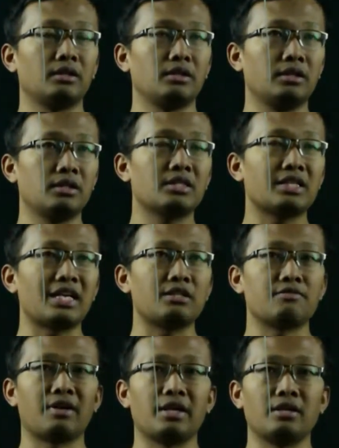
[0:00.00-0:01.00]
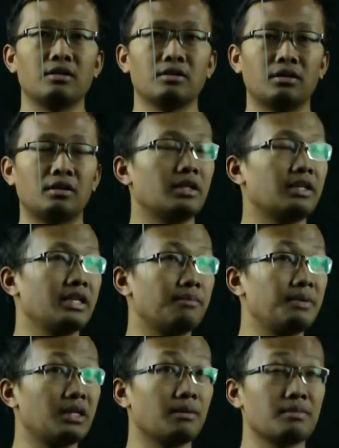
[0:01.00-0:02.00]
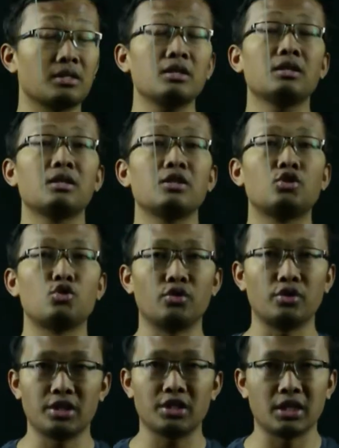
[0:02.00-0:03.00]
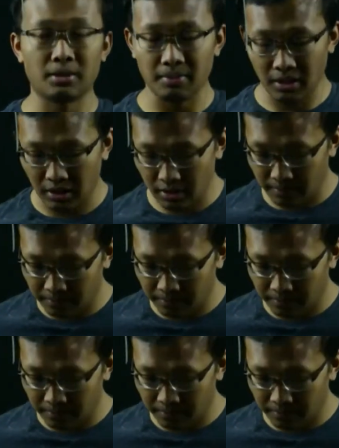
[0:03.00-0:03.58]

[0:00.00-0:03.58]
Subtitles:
is satisfied or it becomes a true statement.